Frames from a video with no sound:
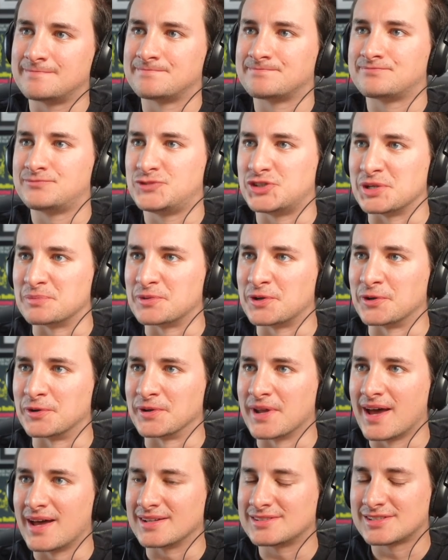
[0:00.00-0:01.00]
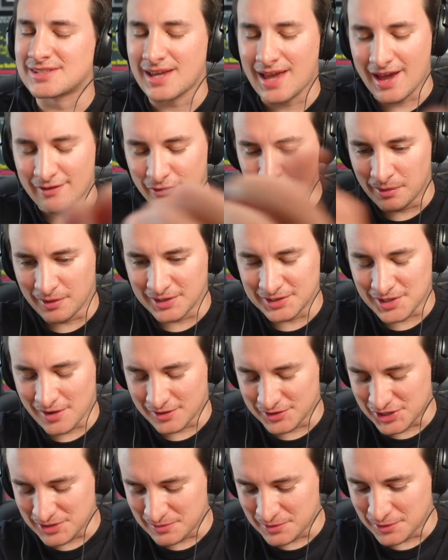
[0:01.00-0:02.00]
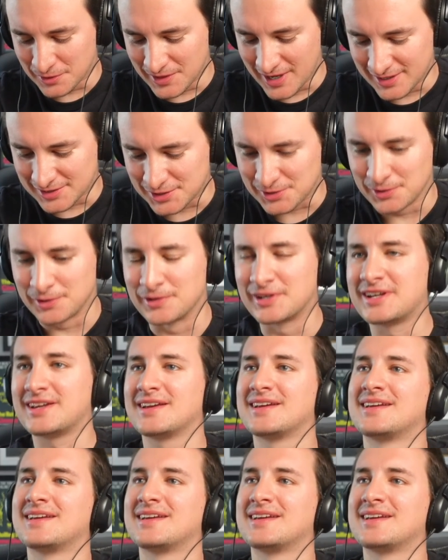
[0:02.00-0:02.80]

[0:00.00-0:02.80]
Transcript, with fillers: Jim Cornette. Everybody's got a Jim Cornette story.